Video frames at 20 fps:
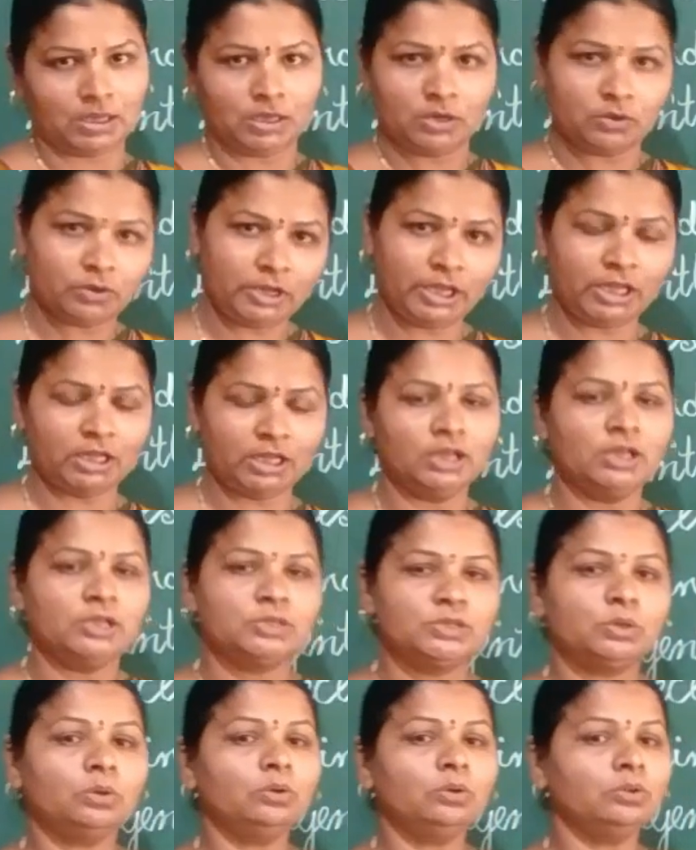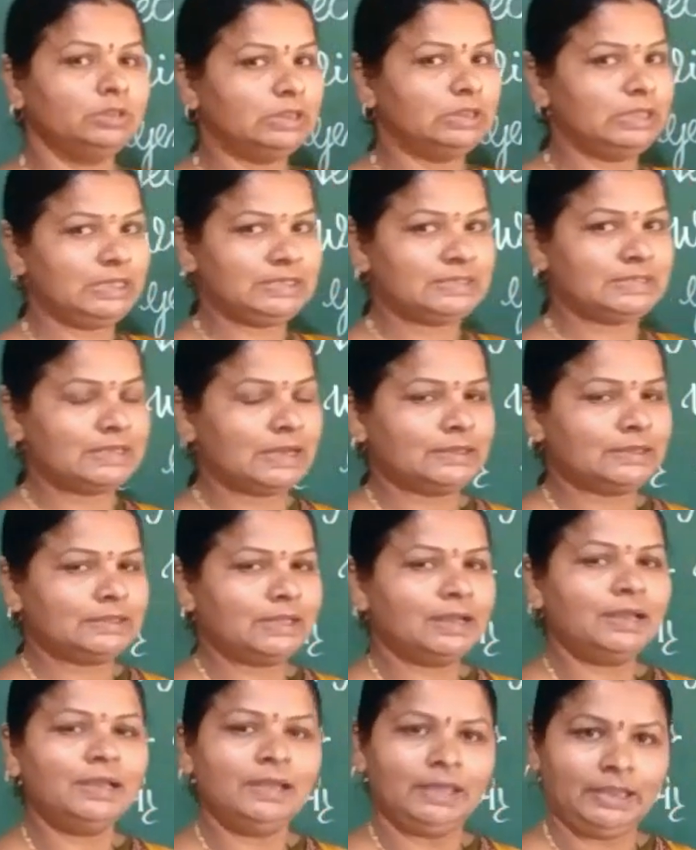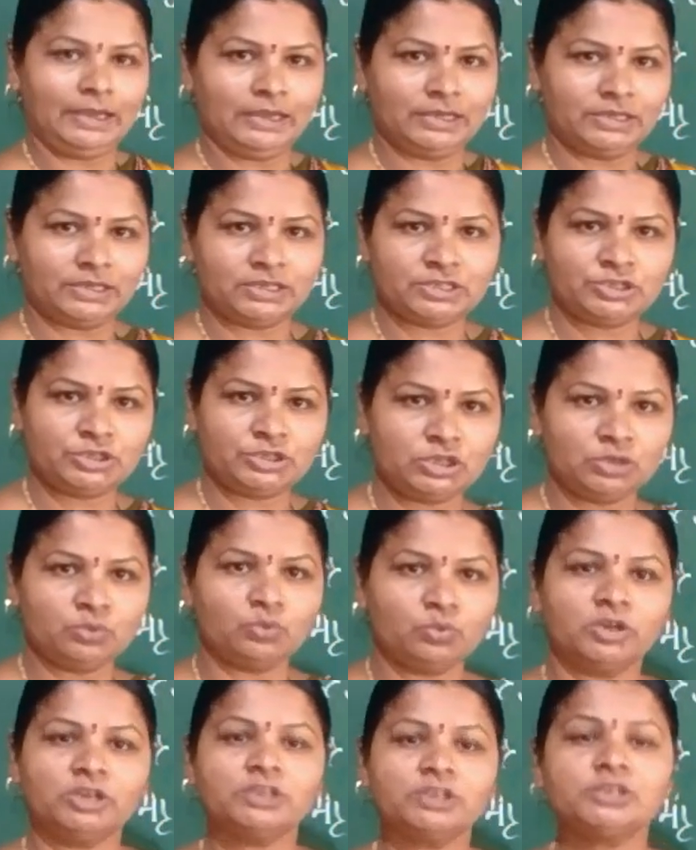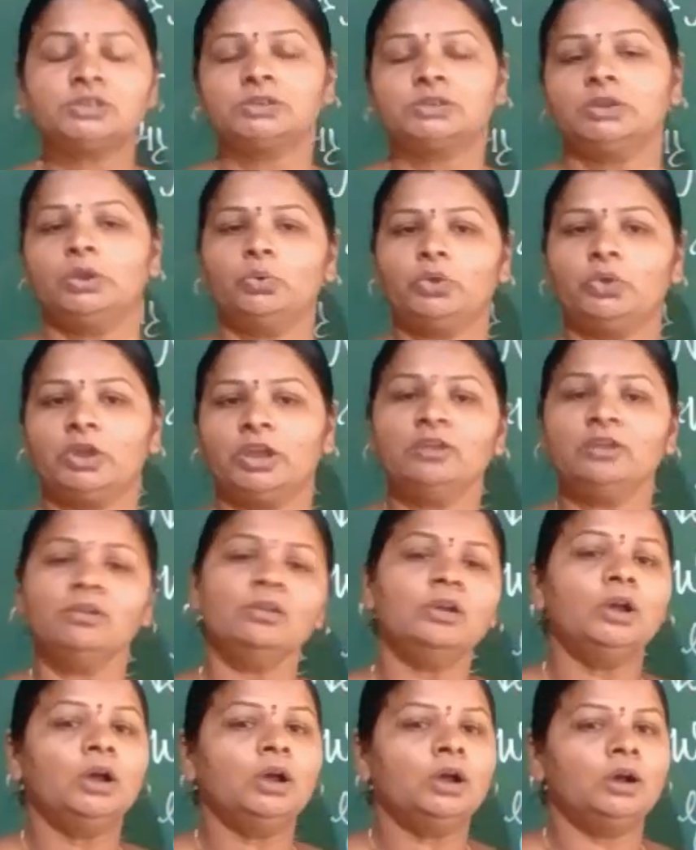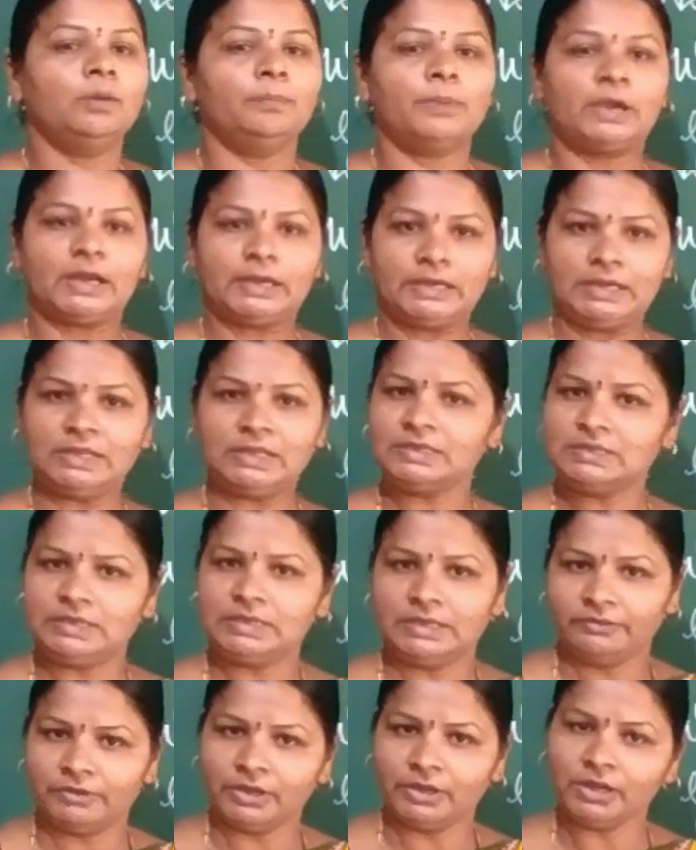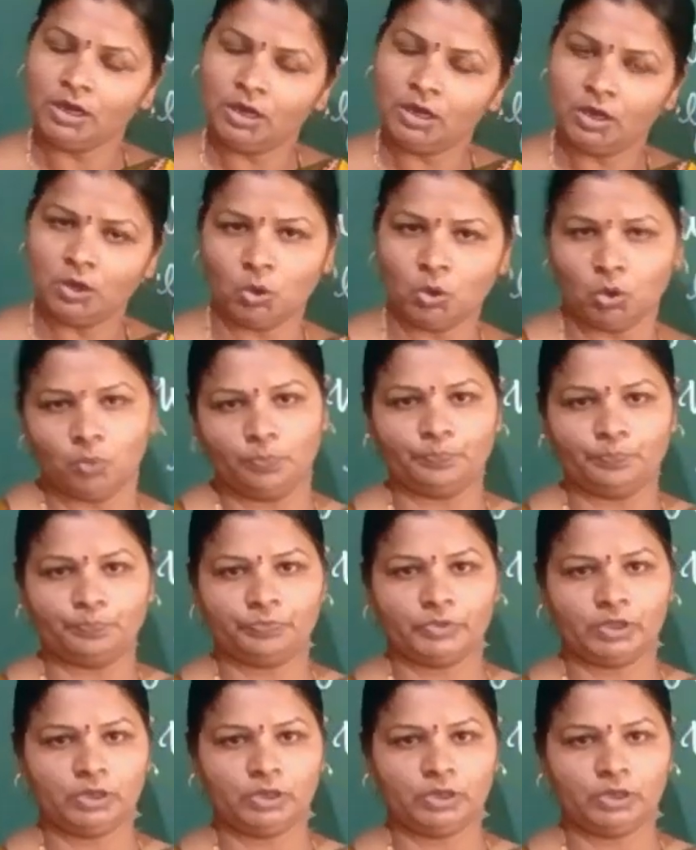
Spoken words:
Okay, so these are the interesting words you can practice in your home.